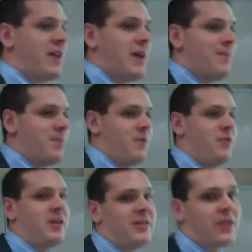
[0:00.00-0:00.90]
that, but if you
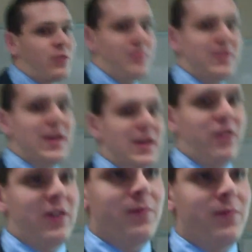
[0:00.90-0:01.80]
say executory
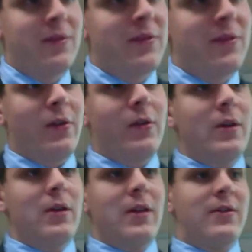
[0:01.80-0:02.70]
limitation, that's, that's, still,
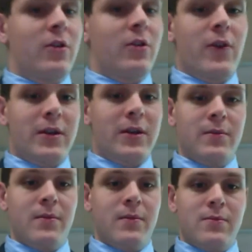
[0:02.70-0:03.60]
that's still correct.
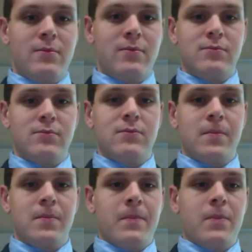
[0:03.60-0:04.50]

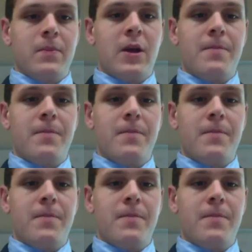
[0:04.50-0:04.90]
Okay?